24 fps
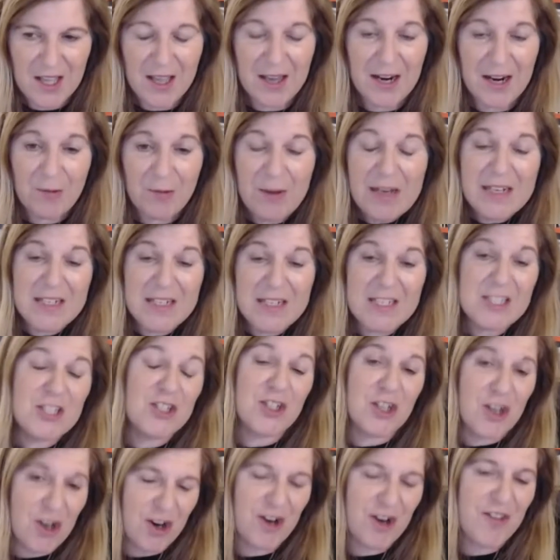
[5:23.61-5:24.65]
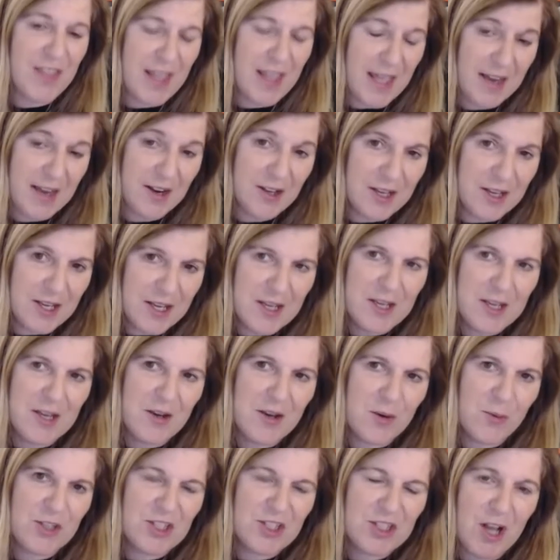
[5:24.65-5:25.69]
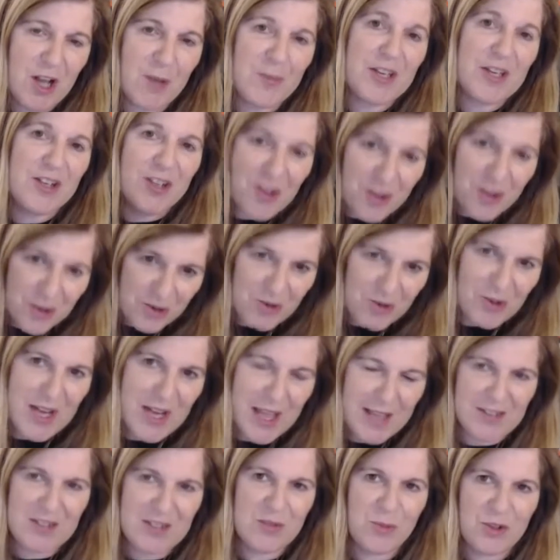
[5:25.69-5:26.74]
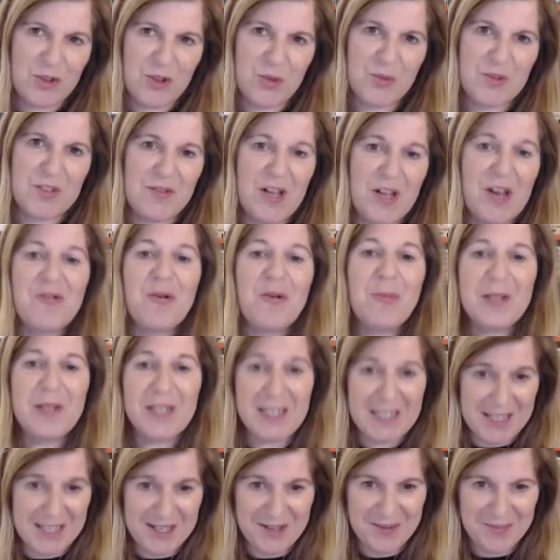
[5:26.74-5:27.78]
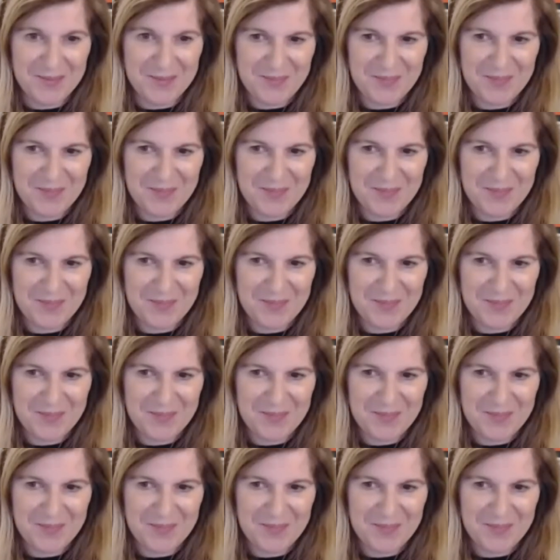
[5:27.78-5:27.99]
And I really needed to learn that, which taught me another new lesson, which was vulnerability.